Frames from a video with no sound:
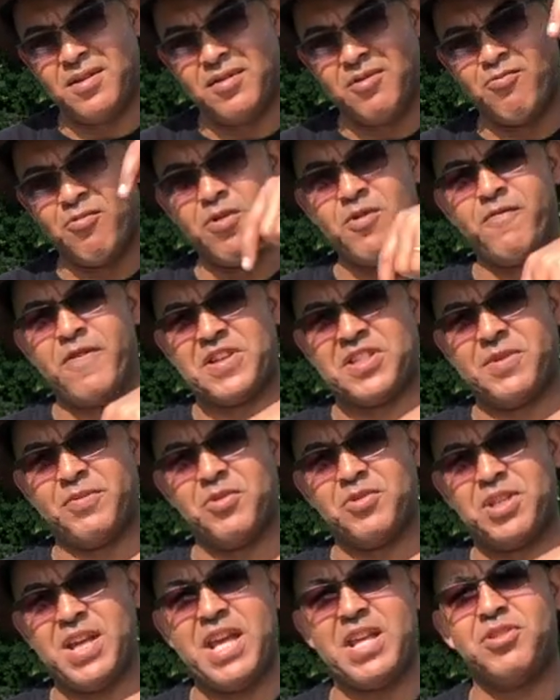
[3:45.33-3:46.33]
root
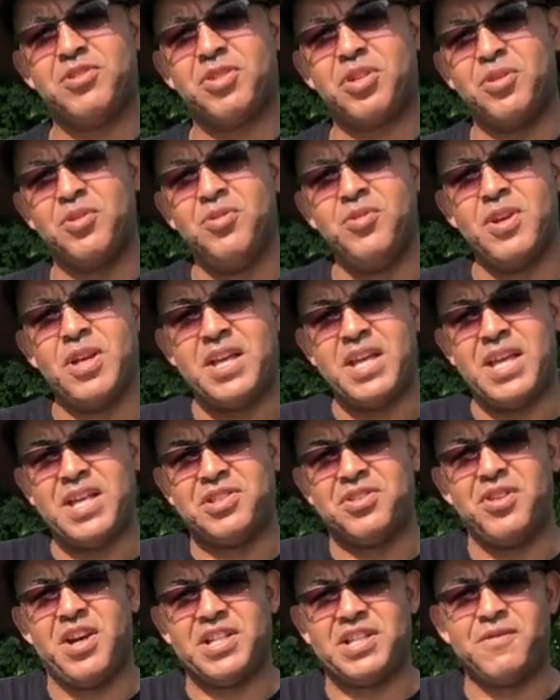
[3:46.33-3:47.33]
vegetables into
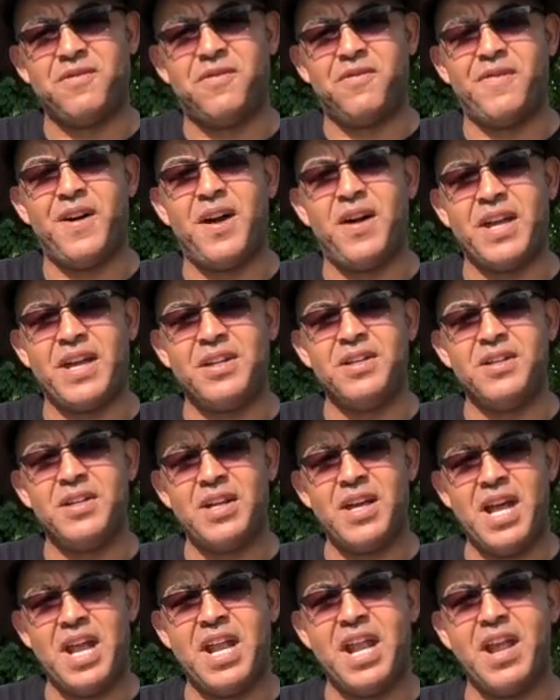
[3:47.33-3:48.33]
is nice and fine
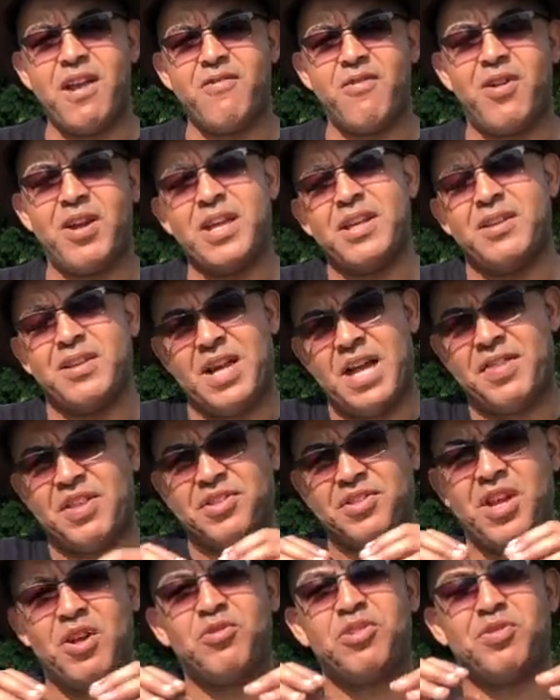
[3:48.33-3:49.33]
and airtight, and there's
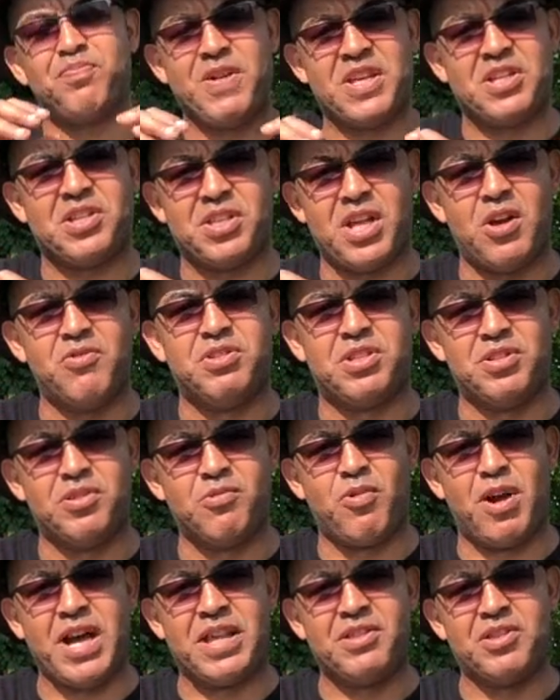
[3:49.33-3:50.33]
no big stones in the
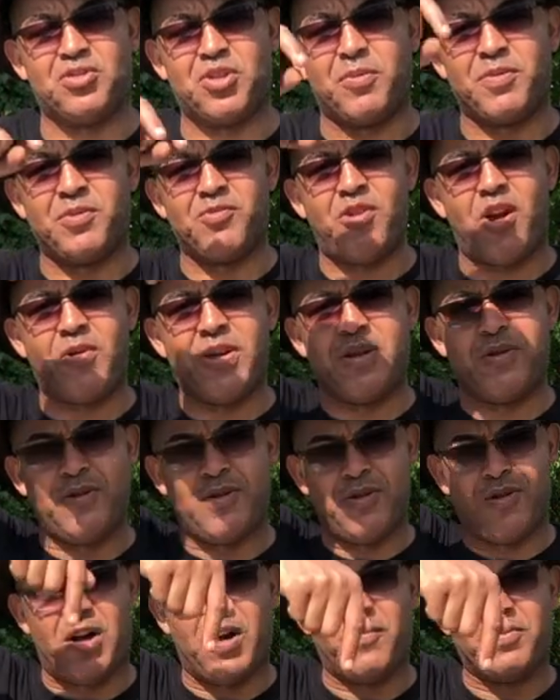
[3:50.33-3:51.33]
way to stop them growing
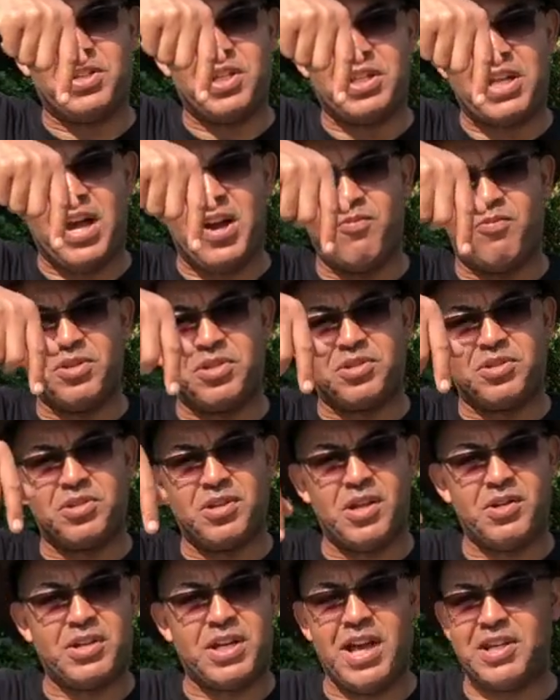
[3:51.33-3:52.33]
obviously downwards.
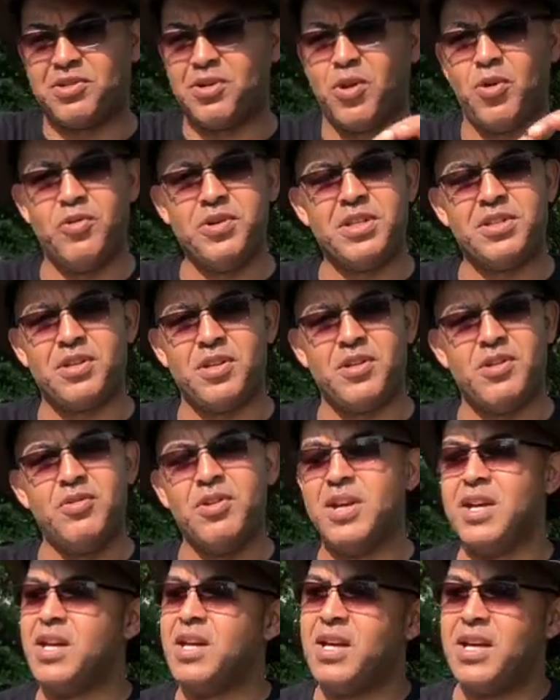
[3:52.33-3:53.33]
Okay, so all you do
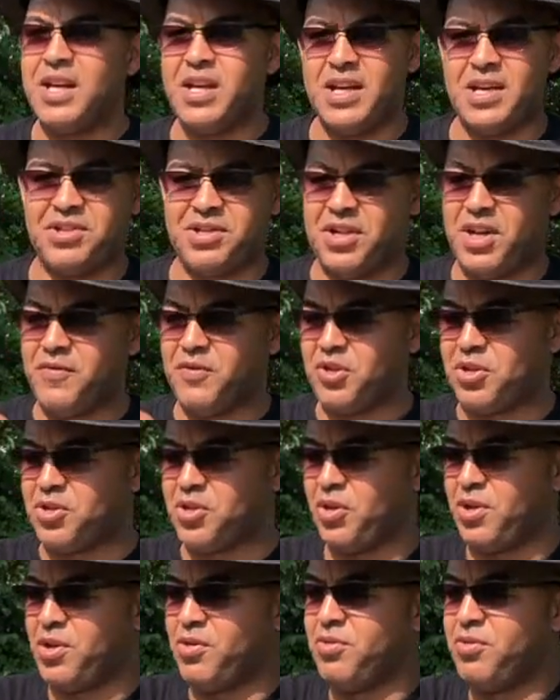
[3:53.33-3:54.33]
is turn over the
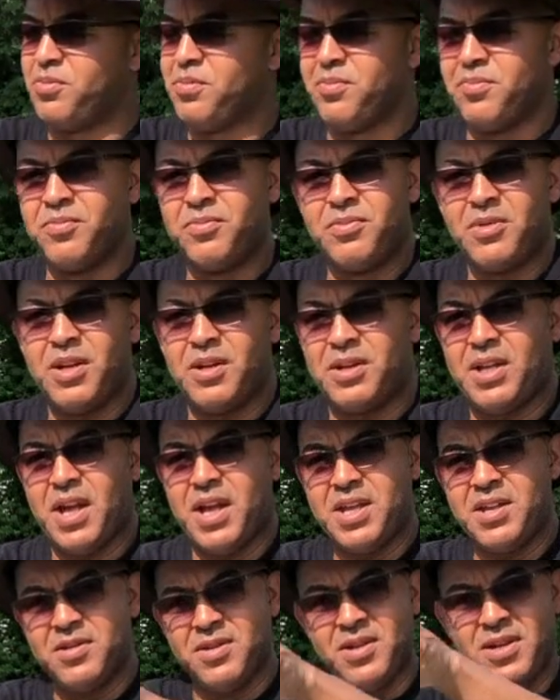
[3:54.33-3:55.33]
soil,
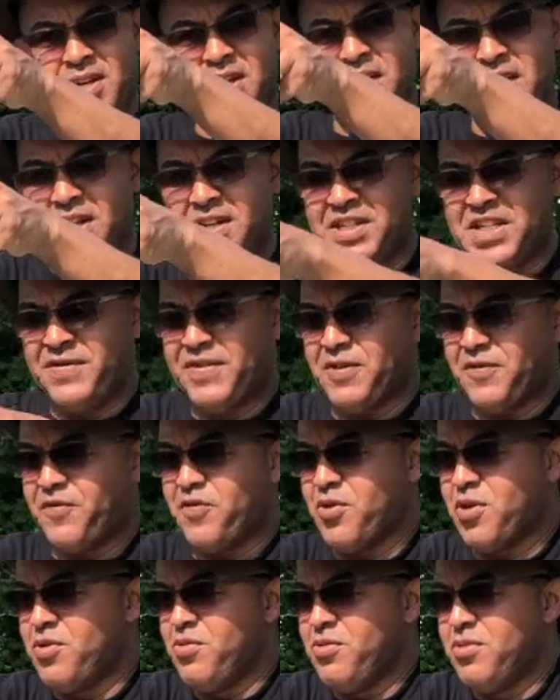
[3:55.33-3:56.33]
okay, sieve it
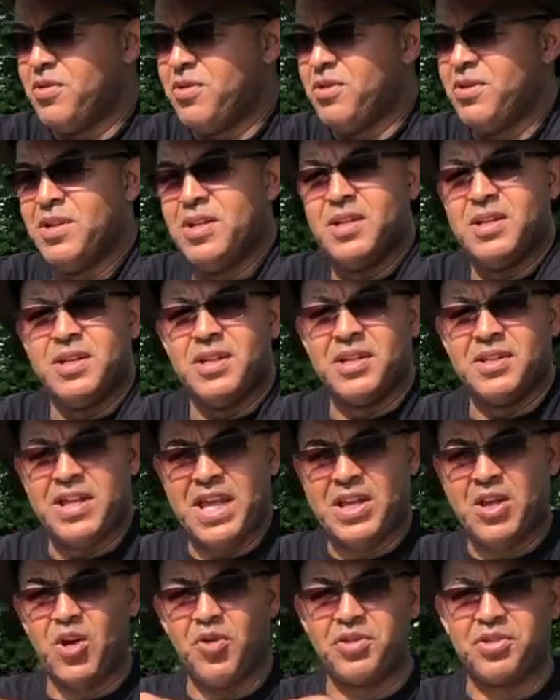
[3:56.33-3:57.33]
through,
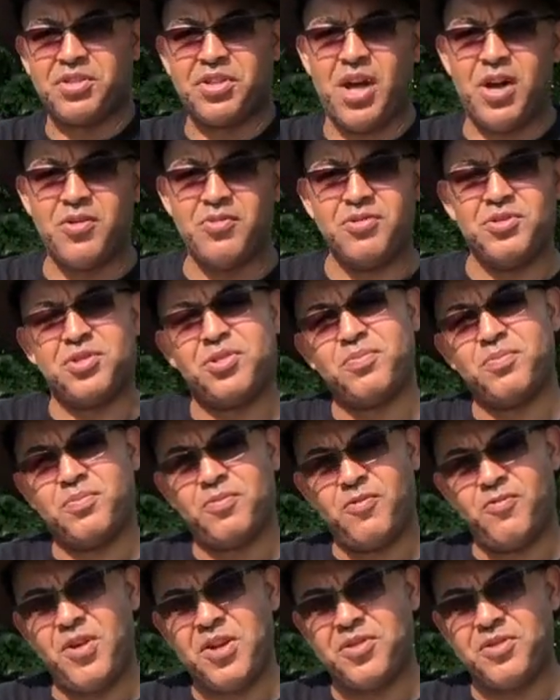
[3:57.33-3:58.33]
take out all the stones,
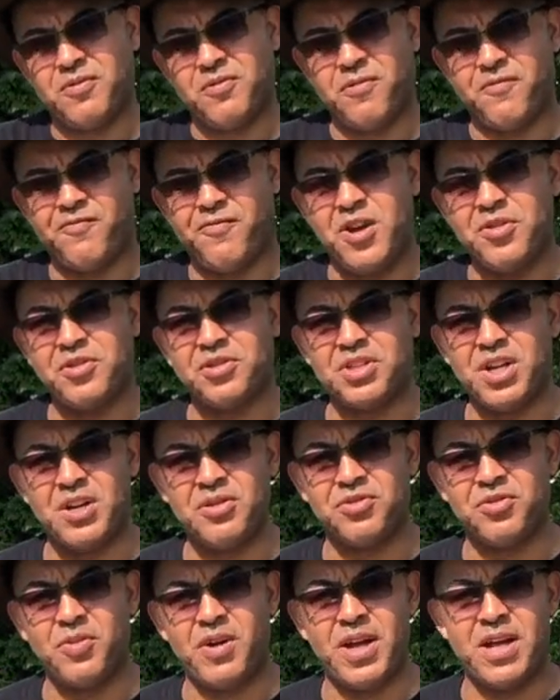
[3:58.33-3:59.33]
throw the
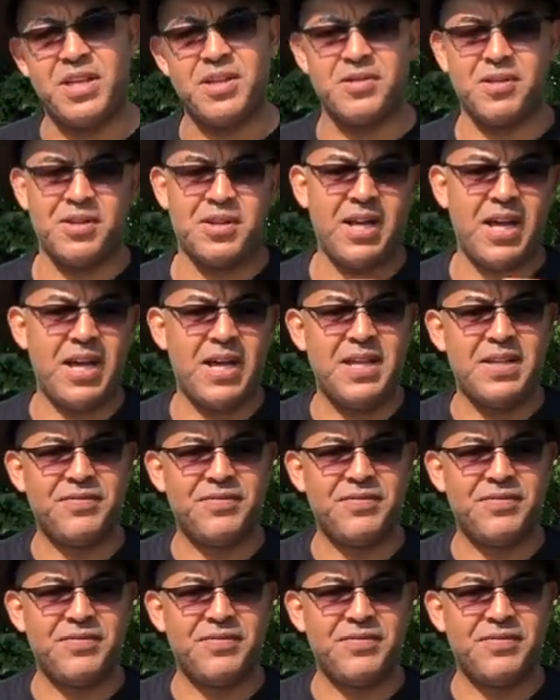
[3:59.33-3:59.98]
stones away, okay,